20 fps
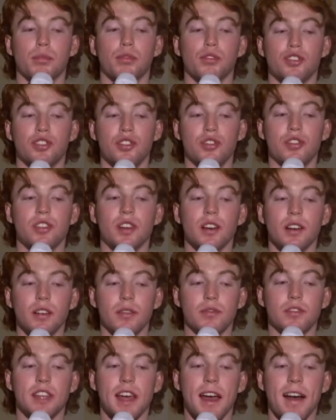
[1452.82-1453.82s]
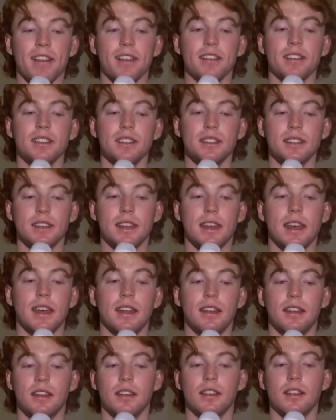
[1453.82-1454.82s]
producer of talent,
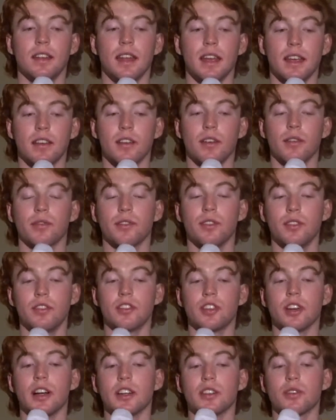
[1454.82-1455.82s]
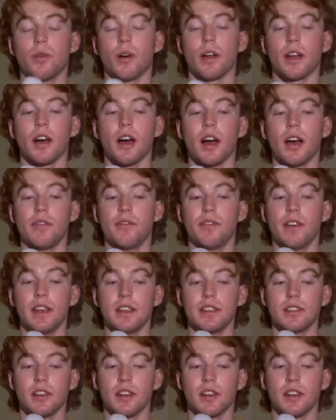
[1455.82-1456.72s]
and they can often charge quite a high fee.